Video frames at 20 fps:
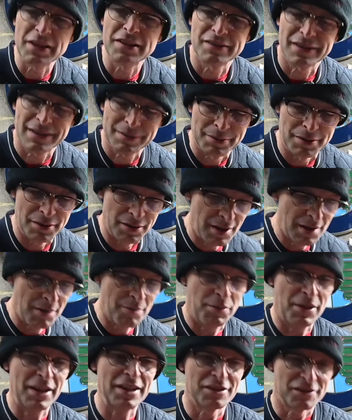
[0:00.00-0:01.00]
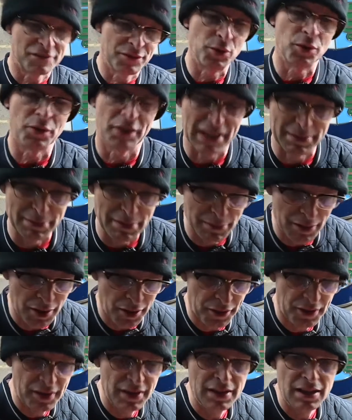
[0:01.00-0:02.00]
have happened. Plans for the coming
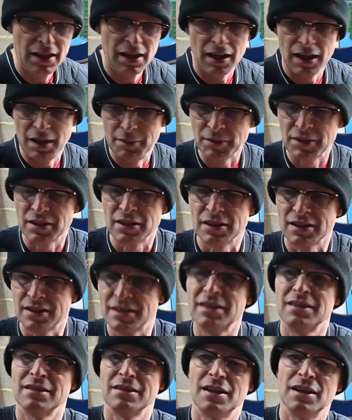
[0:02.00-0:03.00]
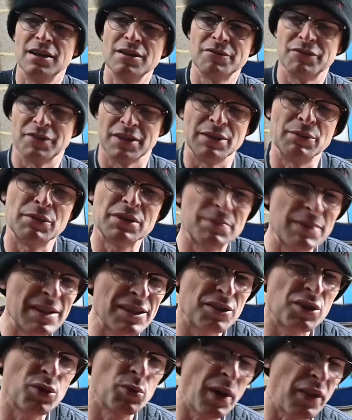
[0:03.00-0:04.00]
month, I'm going to, hopefully, well it
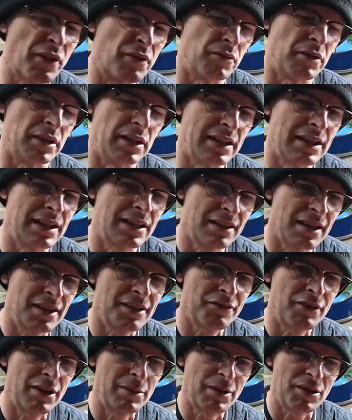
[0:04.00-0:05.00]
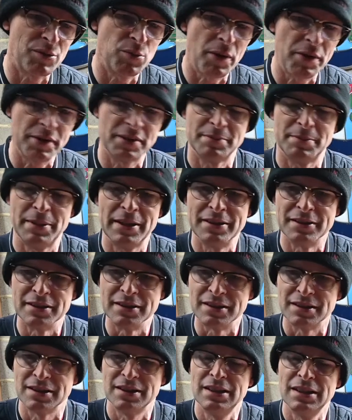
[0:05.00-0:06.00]
depends on the weather really, that's very much weather
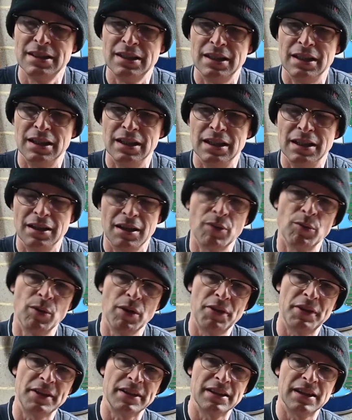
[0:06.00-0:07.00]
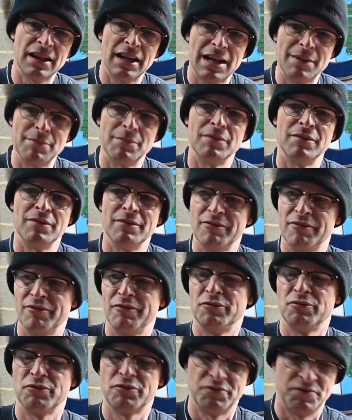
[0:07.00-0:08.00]
dependent. And one thing that I am
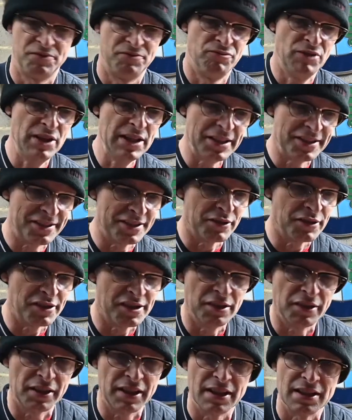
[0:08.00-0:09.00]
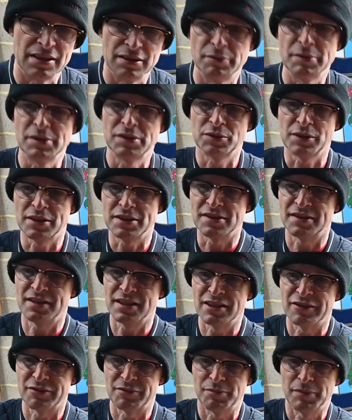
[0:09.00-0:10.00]
really seriously looking into, I've been talking to
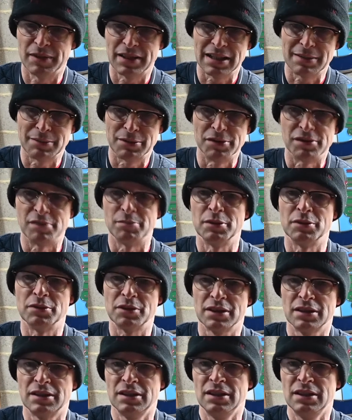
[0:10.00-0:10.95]
Dave, my neighbour who's a builder,